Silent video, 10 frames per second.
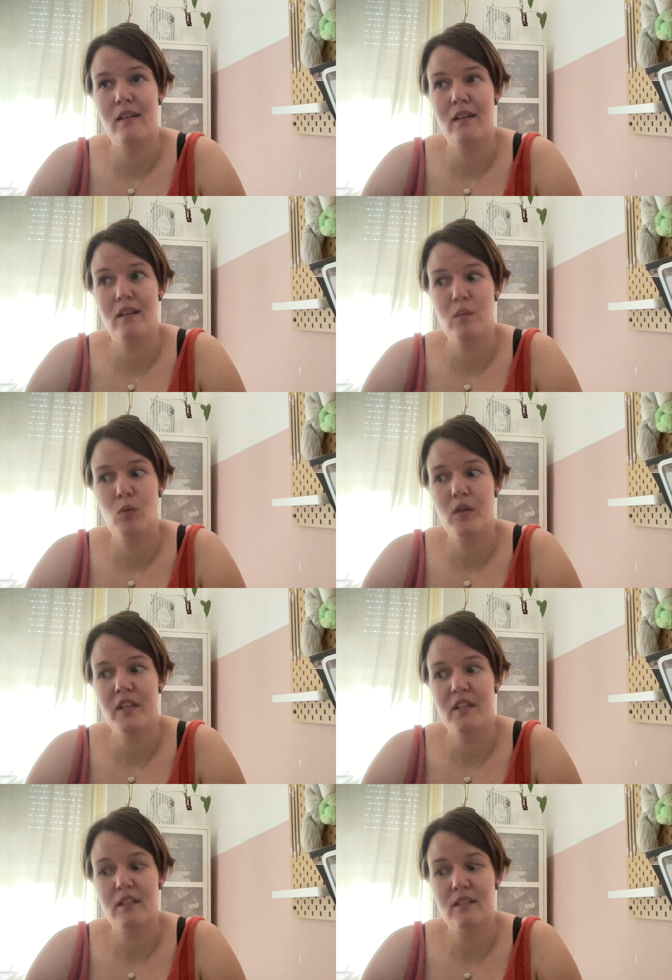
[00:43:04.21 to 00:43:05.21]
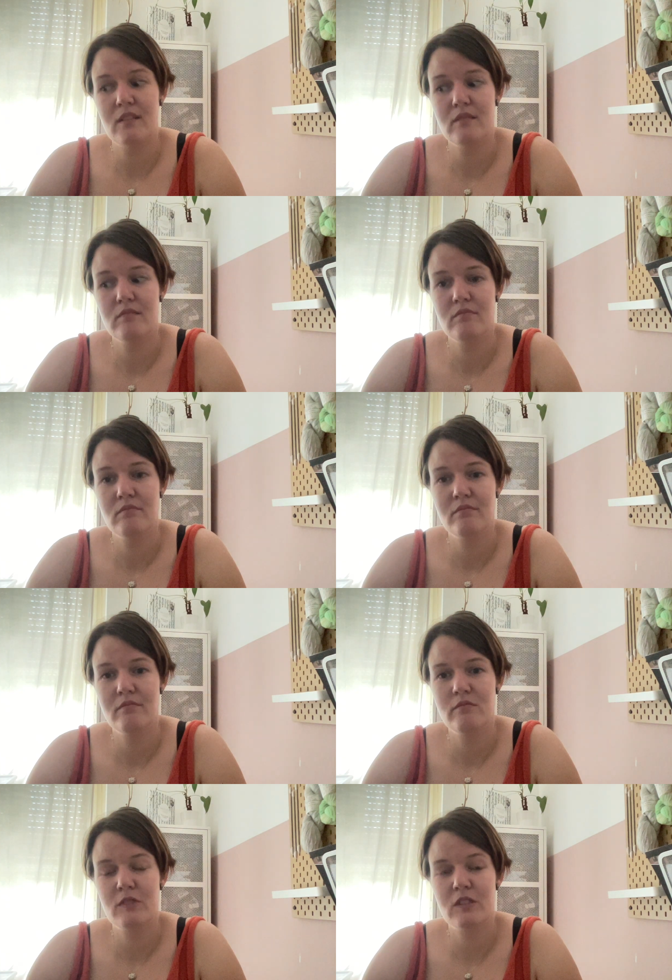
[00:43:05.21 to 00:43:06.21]
any more yarn
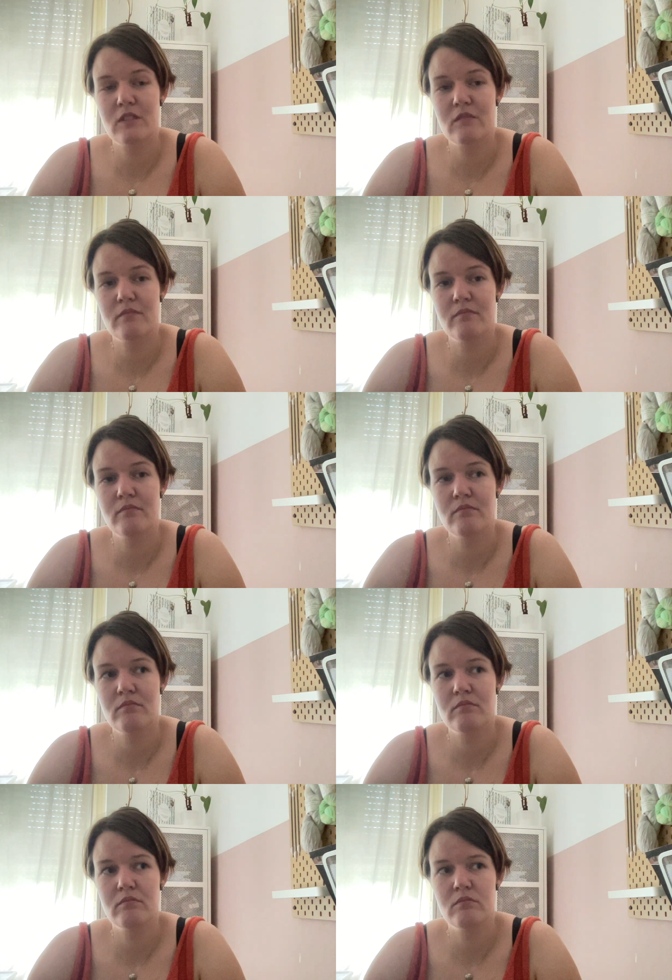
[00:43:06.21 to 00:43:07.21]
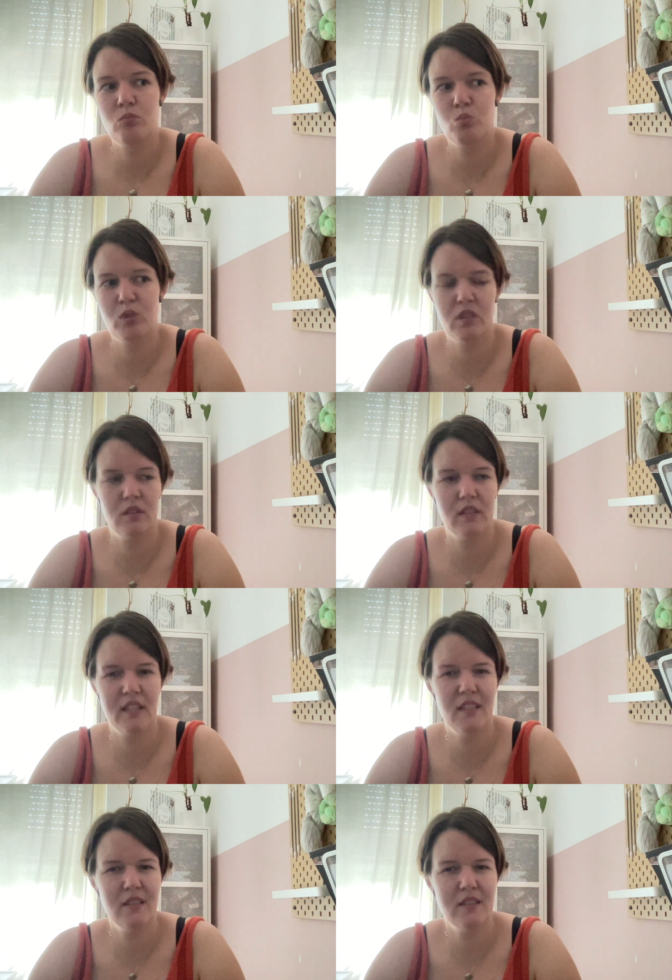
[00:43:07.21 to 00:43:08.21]
for, well, I
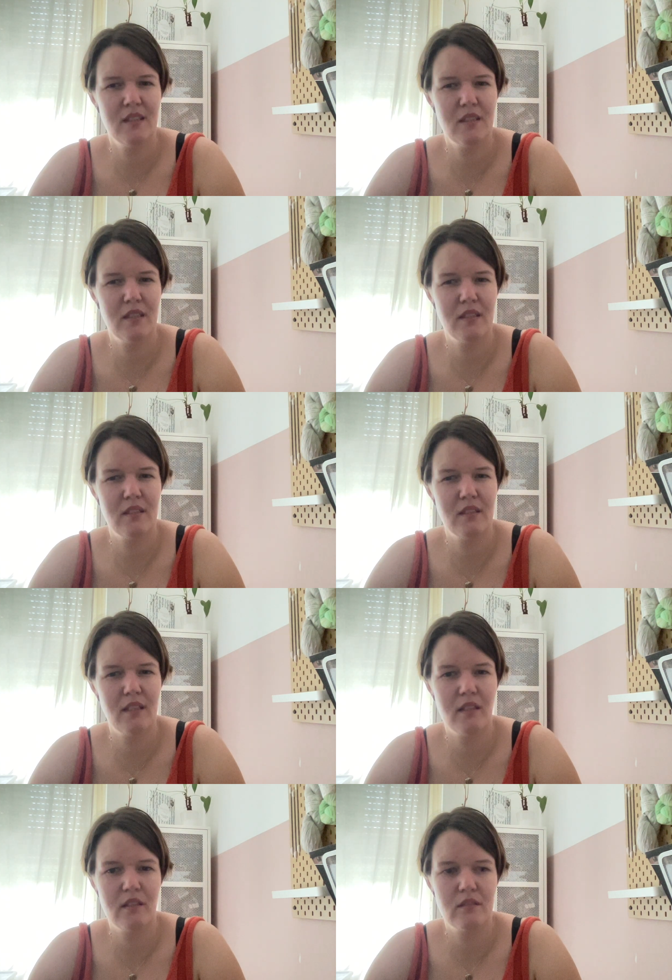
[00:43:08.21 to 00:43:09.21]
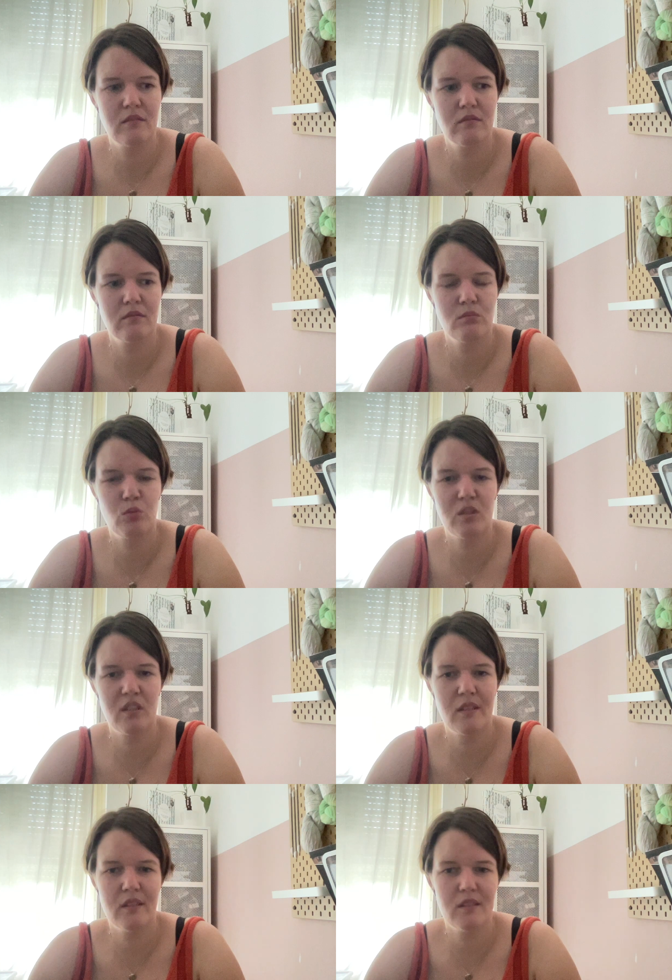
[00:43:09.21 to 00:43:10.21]
didn't set a date, well,
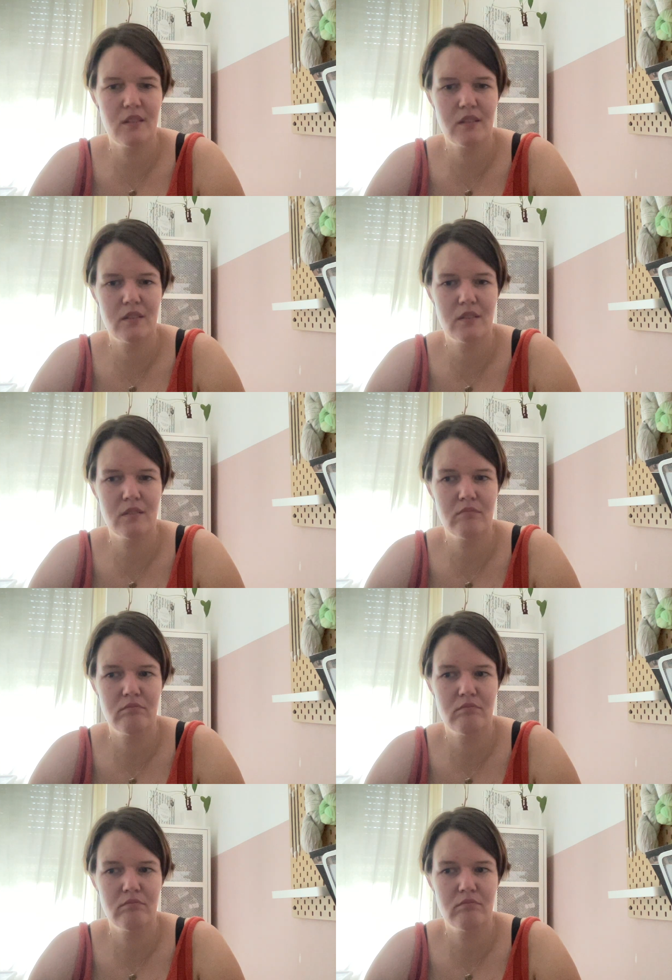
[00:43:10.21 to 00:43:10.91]
at least until,